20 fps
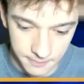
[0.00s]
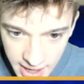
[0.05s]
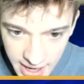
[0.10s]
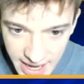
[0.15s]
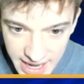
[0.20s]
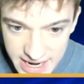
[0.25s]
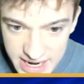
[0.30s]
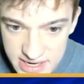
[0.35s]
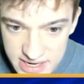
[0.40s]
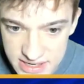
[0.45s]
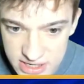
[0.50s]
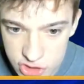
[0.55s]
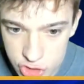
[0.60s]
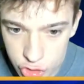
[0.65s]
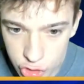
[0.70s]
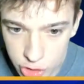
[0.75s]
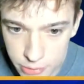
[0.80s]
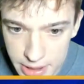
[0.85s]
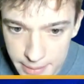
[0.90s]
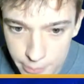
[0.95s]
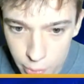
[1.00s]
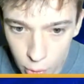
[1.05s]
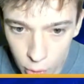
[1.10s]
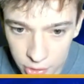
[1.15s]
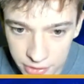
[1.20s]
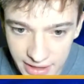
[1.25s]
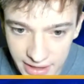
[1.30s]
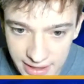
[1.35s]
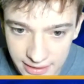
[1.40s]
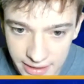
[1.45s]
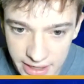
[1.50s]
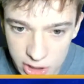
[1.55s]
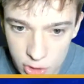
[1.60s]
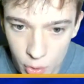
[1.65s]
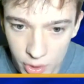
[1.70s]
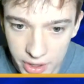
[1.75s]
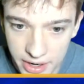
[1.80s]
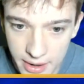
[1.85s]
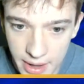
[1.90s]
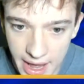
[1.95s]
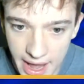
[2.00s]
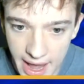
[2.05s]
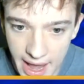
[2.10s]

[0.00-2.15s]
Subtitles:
And it is extremely important that Litecoin